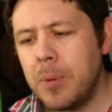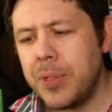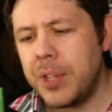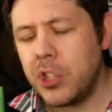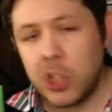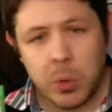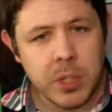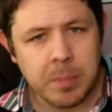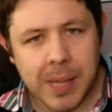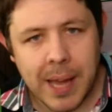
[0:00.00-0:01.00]
the
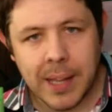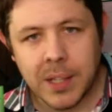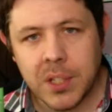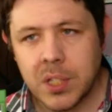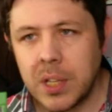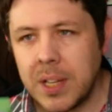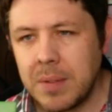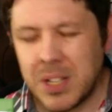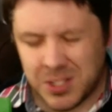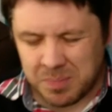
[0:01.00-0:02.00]
shooting mechanics
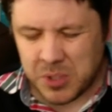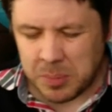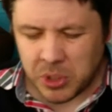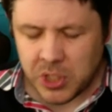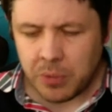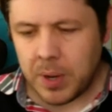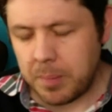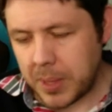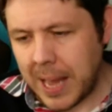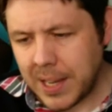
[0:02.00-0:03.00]
is so much not really
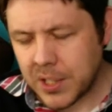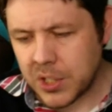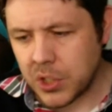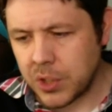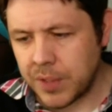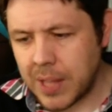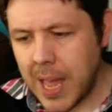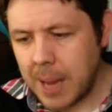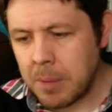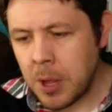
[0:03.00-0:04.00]
mechanics as such of the
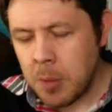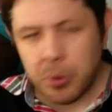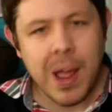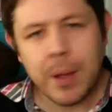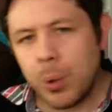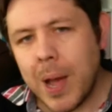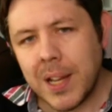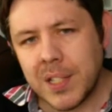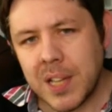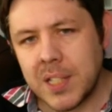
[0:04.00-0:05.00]
game, but how you
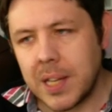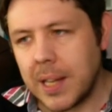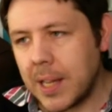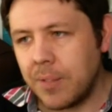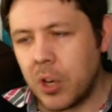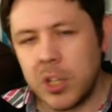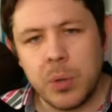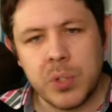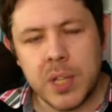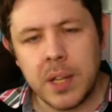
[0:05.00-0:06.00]
access it. Like you've got to
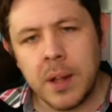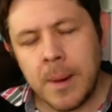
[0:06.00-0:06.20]
use the